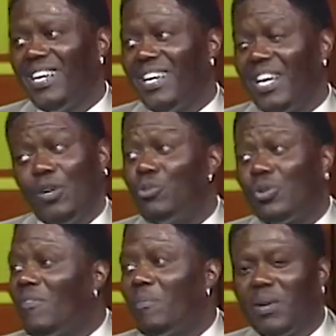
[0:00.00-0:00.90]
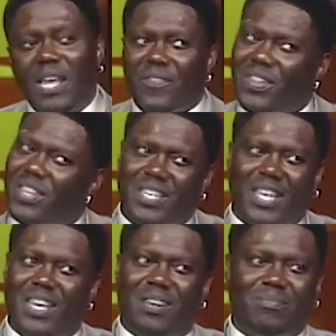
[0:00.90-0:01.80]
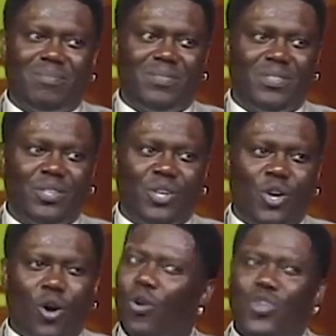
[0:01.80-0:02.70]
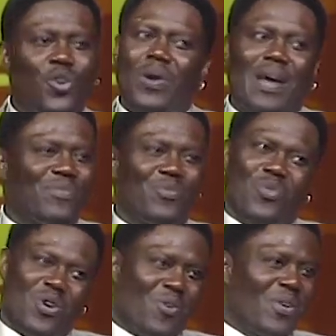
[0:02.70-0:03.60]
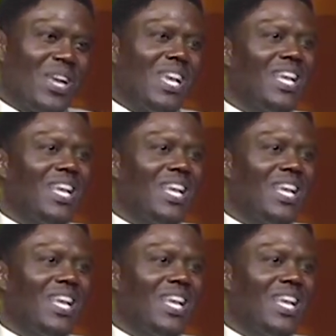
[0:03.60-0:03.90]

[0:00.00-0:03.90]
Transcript: and whosoever believeth in him. Oh, you don't have to worry.